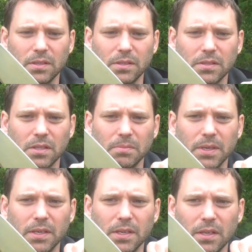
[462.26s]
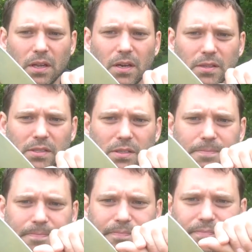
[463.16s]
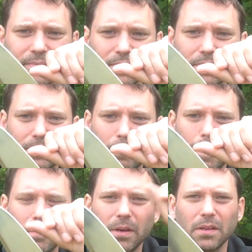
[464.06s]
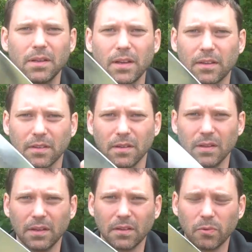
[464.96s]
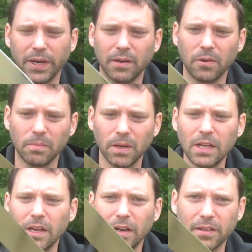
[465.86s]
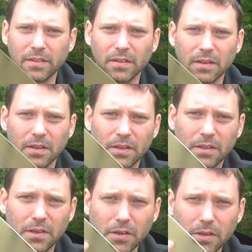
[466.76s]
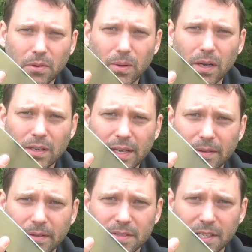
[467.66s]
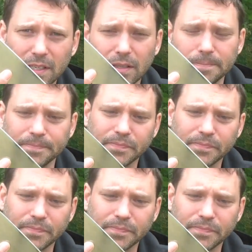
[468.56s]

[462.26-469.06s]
some logs. But that is quite normal. This is a good quality steel.